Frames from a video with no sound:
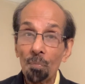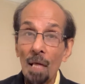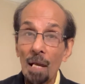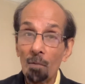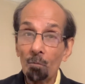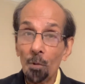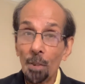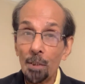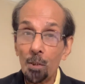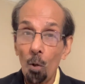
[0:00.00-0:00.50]

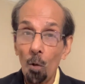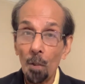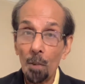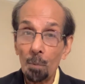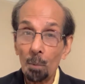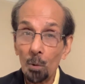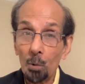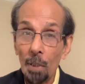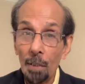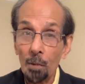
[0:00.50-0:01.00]
then we talked
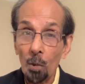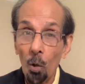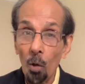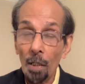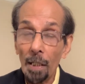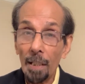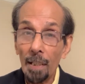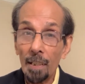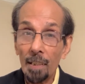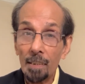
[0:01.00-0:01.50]
about the
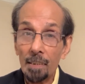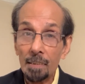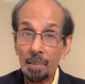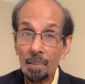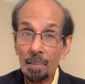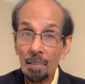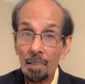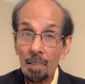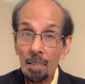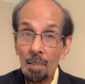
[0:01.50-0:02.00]
knowledge,
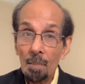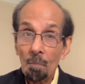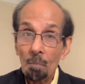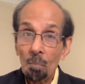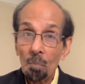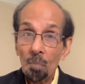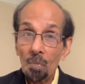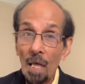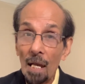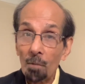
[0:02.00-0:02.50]

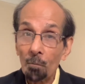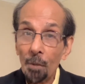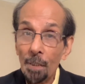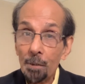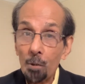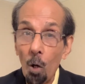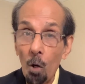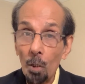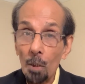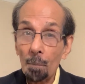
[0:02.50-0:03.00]
then
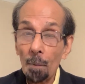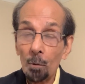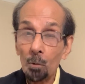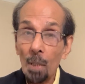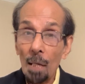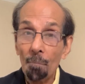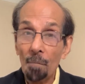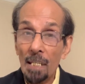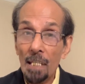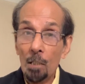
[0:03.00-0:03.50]
we talked
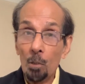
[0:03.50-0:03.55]
about the